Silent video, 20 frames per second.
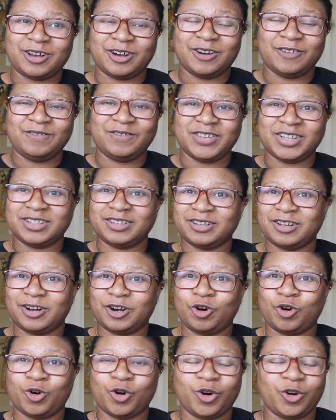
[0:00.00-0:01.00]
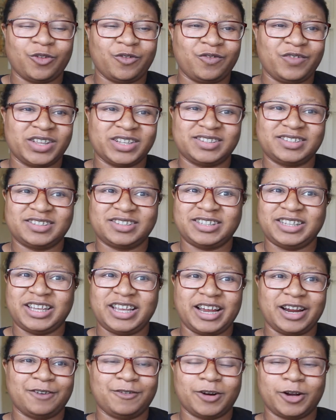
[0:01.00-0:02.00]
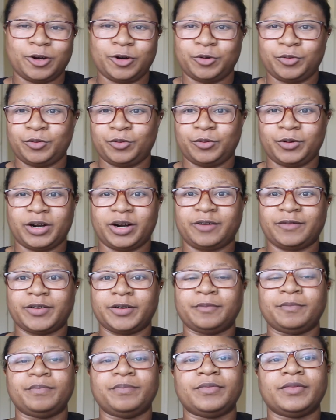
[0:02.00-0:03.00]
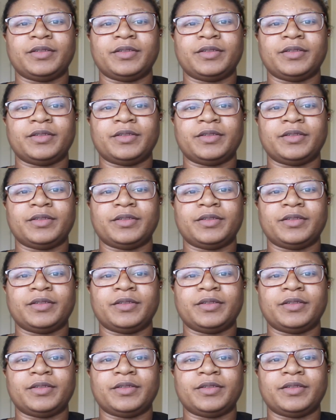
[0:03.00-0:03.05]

Corvisiero, whatever,